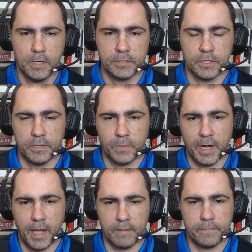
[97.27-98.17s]
So you want
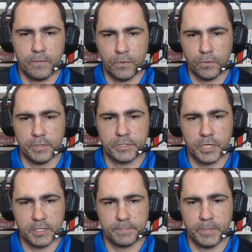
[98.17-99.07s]
to have all the
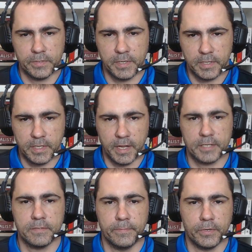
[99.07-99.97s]
trust building,
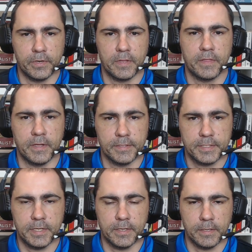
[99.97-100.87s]
connection building things
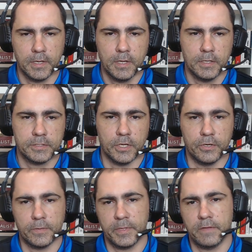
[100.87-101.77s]
here. So
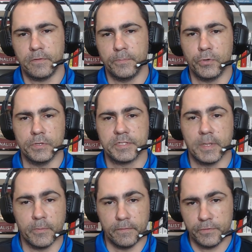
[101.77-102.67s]
normally if you put
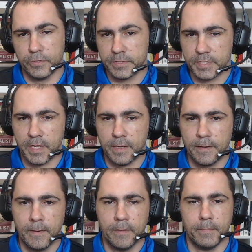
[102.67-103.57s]
some reviews there,
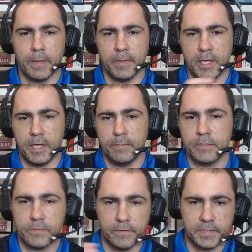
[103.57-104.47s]
maybe an
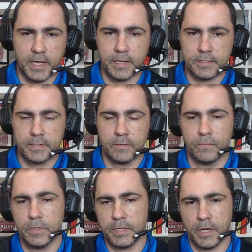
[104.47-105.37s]
image with text,
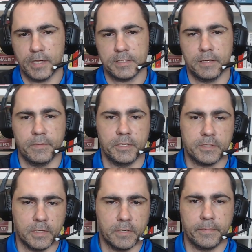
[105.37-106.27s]
really nice
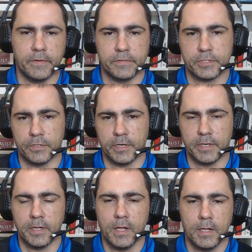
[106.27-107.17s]
image, little bit of the
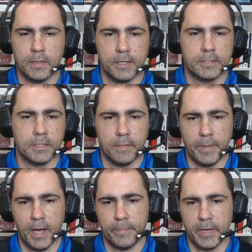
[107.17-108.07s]
story, link to the
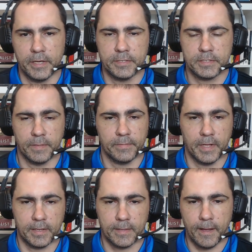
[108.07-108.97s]
about page, something
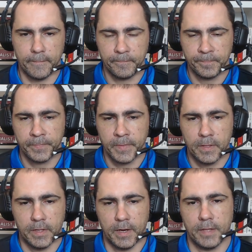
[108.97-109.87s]
like that.
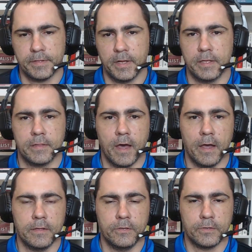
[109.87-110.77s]
Then underneath
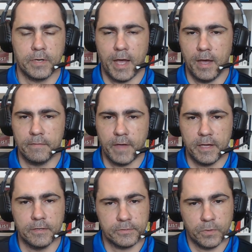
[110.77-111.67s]
that, you could have
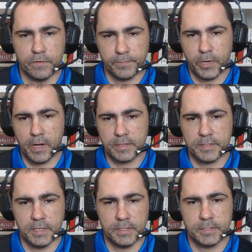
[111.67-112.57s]
8 or 12 products,
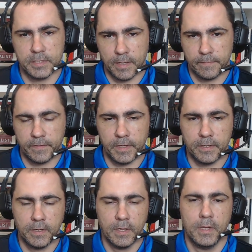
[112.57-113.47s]
Instagram
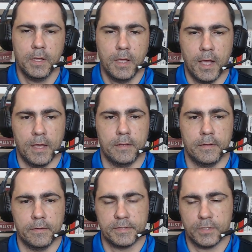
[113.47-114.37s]
feed,
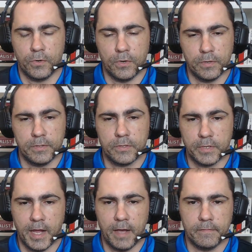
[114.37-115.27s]
or you
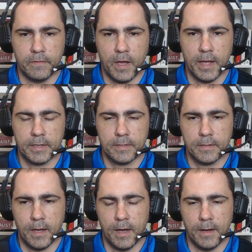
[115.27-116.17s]
could have like
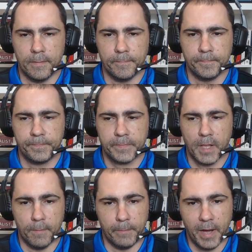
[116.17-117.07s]

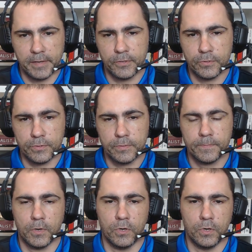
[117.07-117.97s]
a bundle
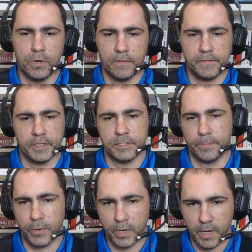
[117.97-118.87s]
or a
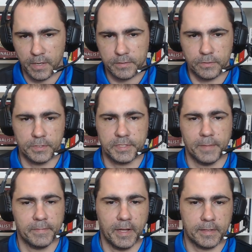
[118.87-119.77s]
featured product or
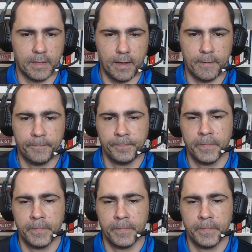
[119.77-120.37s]
something like that.